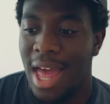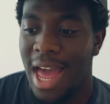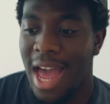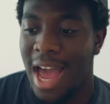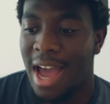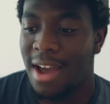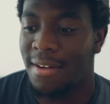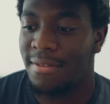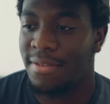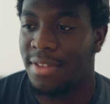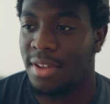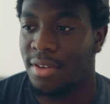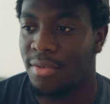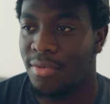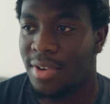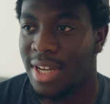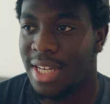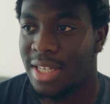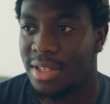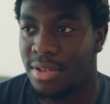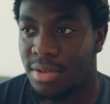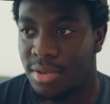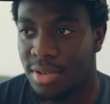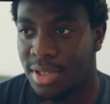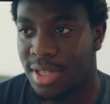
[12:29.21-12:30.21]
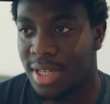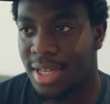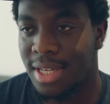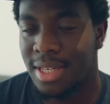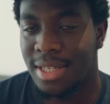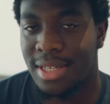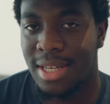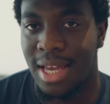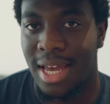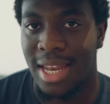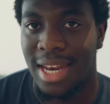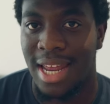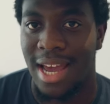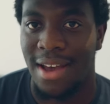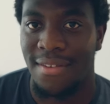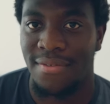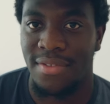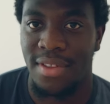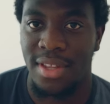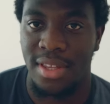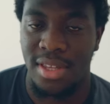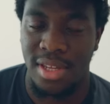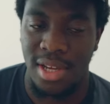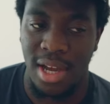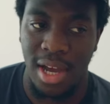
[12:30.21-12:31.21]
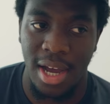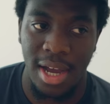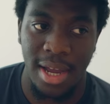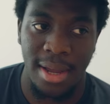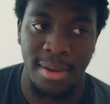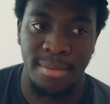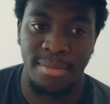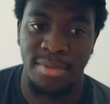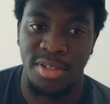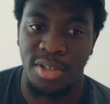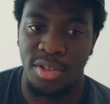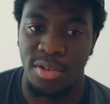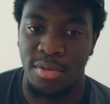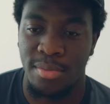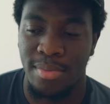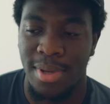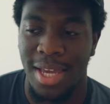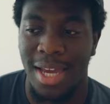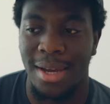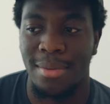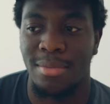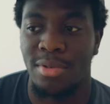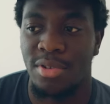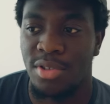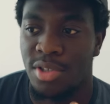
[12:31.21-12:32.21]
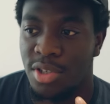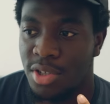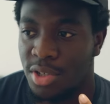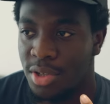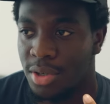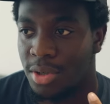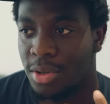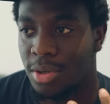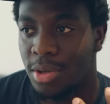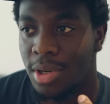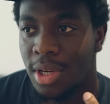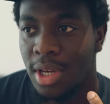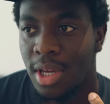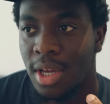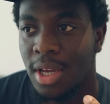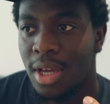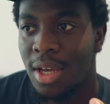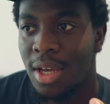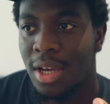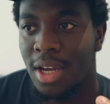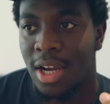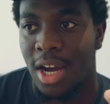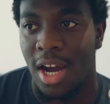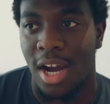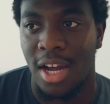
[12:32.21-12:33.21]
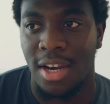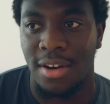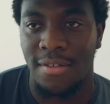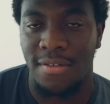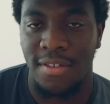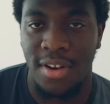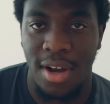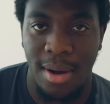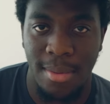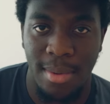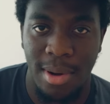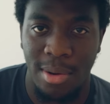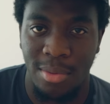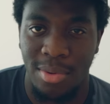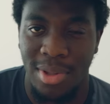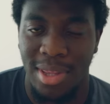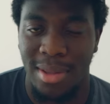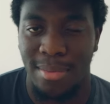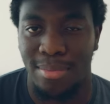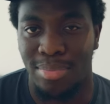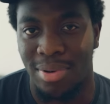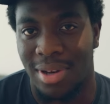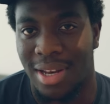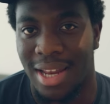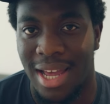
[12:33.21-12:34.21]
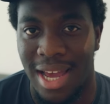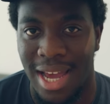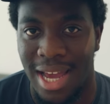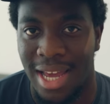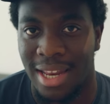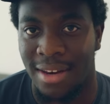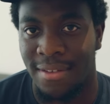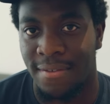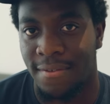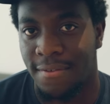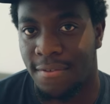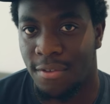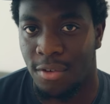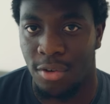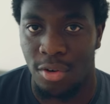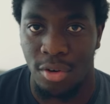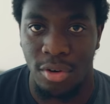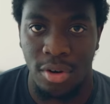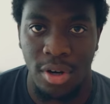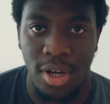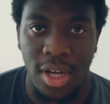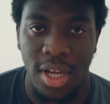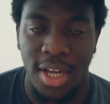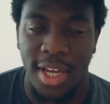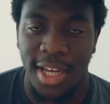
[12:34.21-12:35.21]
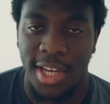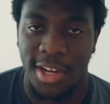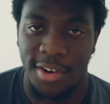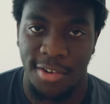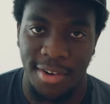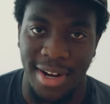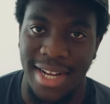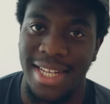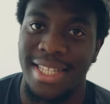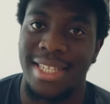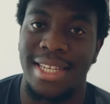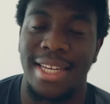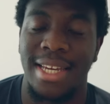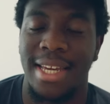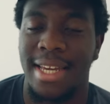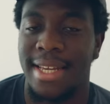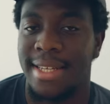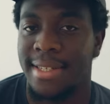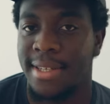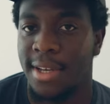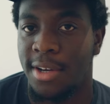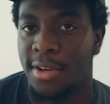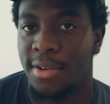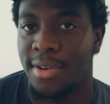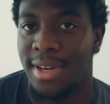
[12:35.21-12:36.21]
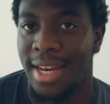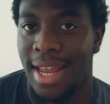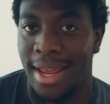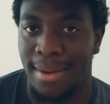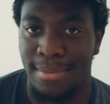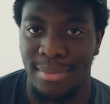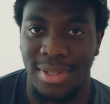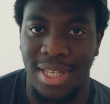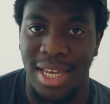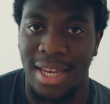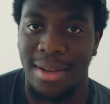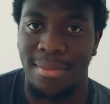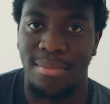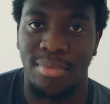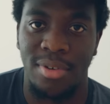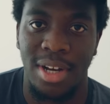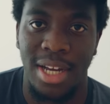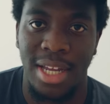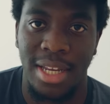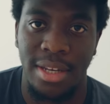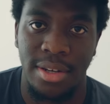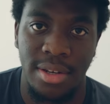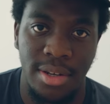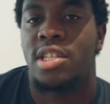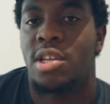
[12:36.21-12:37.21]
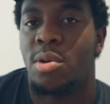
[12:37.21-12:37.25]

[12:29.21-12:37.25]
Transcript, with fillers: have the resources and have the time to be able to kind of come up with a plan for creating his own namesake brand.